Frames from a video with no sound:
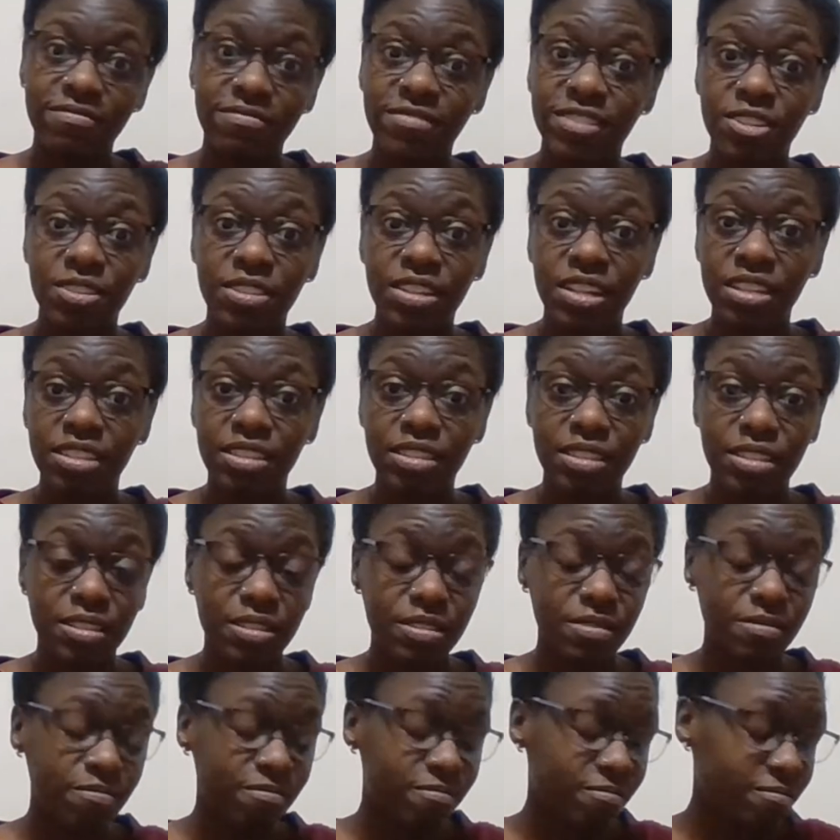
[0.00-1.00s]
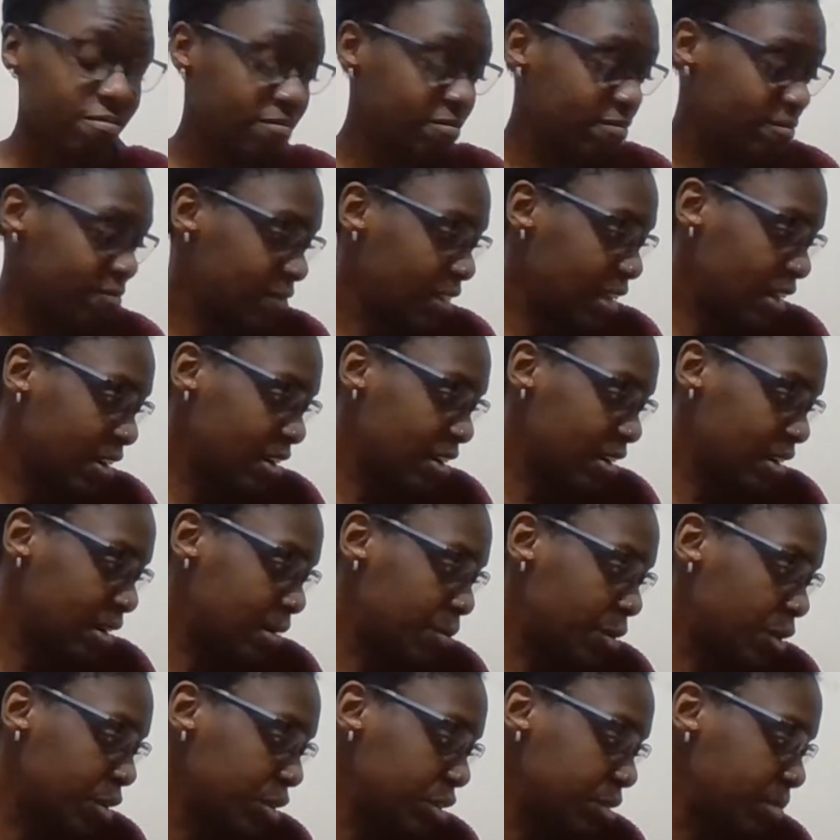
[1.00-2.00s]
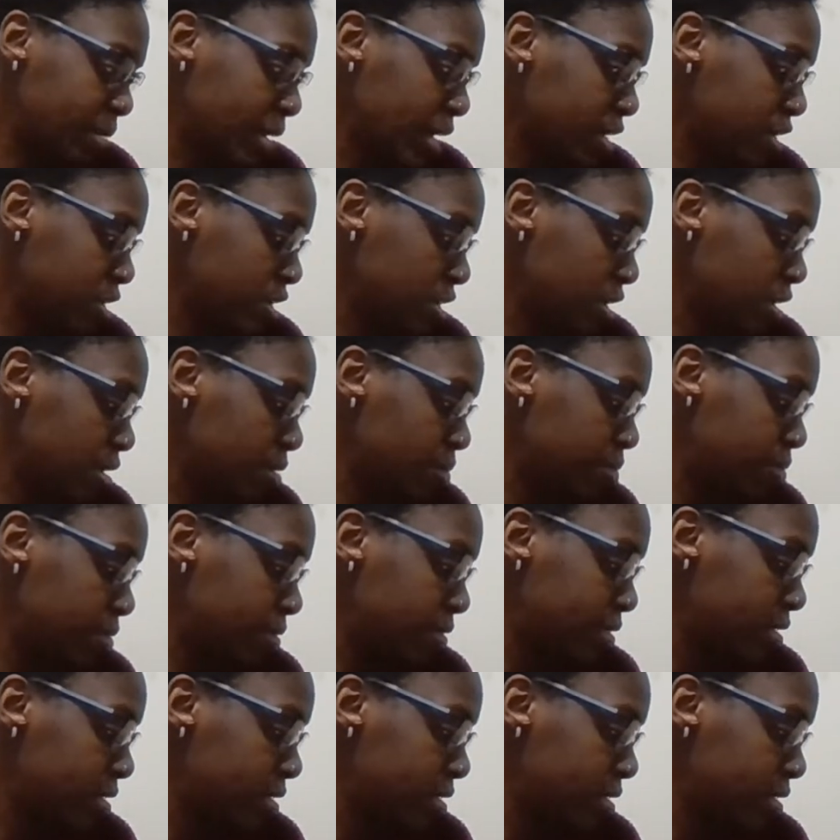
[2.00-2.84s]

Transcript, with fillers: so that's March Matchup.